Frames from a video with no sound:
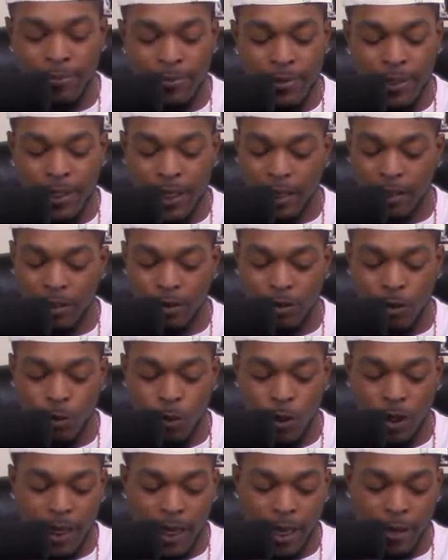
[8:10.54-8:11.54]
I don't know
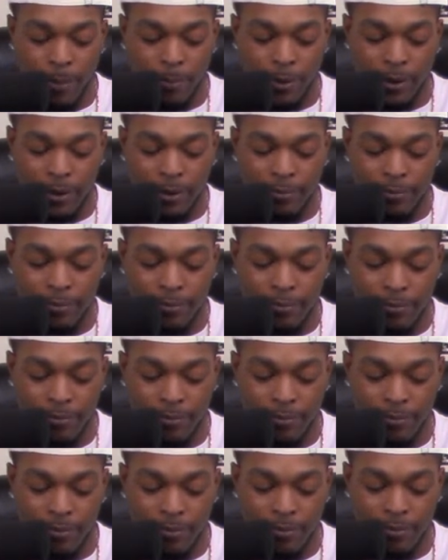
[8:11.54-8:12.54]
what happened.
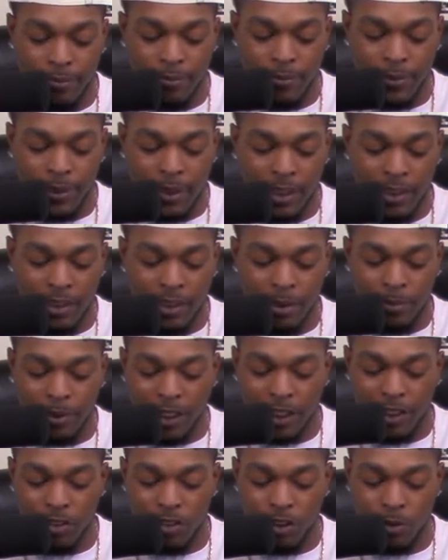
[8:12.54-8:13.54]
It seems like
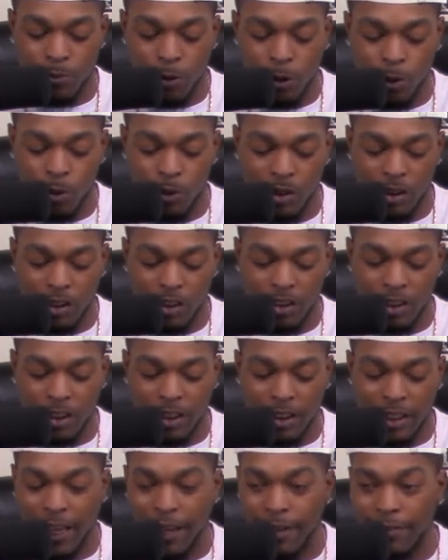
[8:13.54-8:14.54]
he's just posting this shit
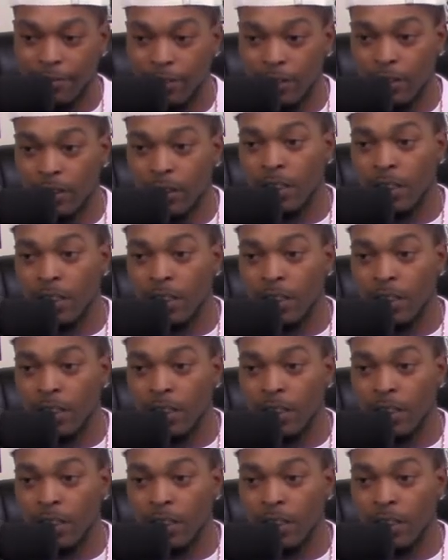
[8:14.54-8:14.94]
laughing.